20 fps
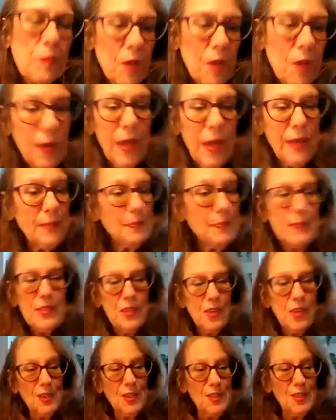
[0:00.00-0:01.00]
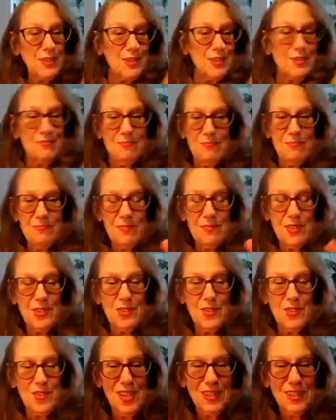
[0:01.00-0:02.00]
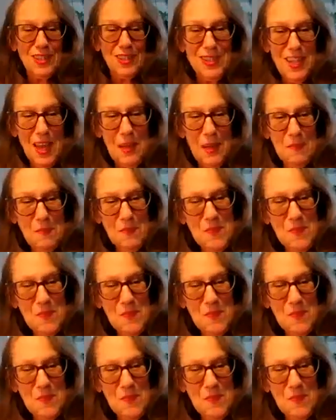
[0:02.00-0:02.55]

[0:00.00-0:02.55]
Okay, sorry, just interjected that.